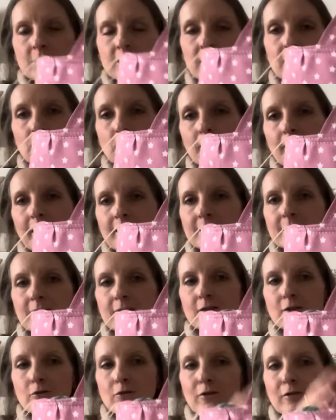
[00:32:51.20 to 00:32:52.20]
the little
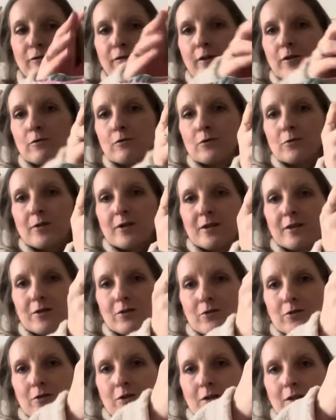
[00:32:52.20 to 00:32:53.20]
baskets look filled with
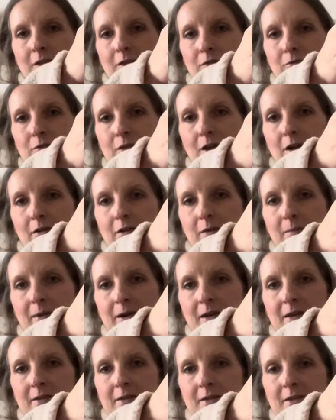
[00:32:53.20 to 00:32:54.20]
your little yarny
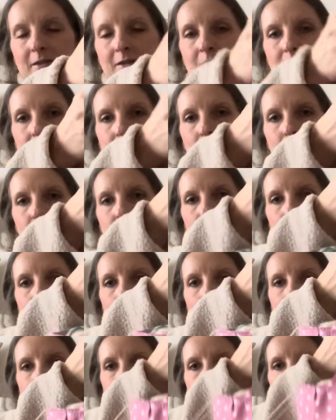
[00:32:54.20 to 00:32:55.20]
bits. So
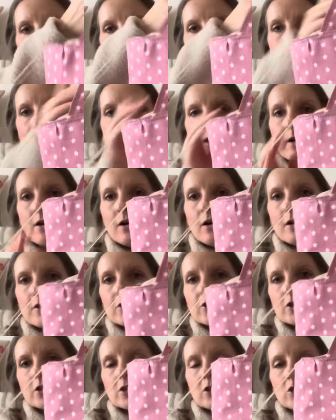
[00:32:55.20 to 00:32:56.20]
nice. And
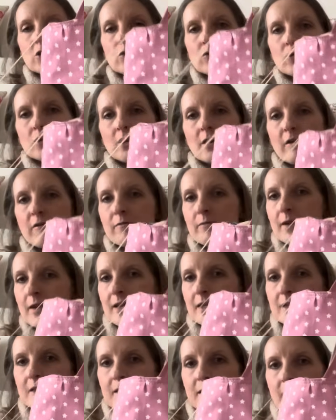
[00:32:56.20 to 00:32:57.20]
just to show you that I've
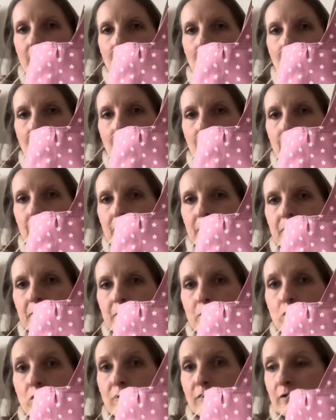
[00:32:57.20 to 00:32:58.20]
made
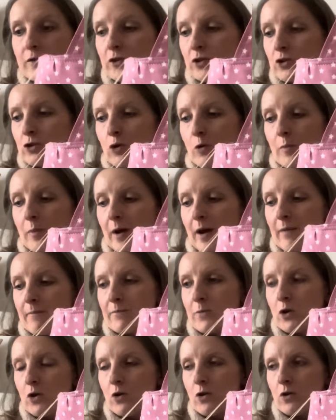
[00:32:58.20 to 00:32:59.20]
more for the shop.
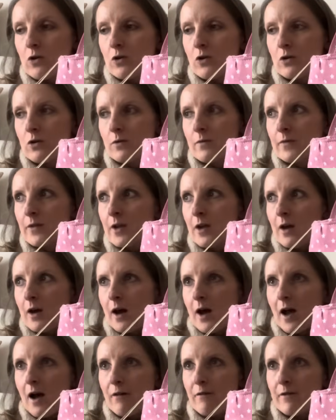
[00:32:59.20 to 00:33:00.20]

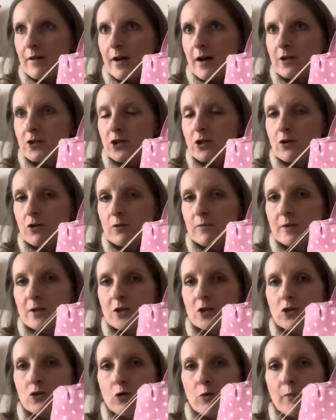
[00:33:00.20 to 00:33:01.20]
Haven't actually got them in the
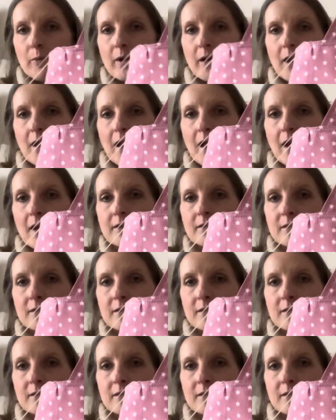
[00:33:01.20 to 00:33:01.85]
shop at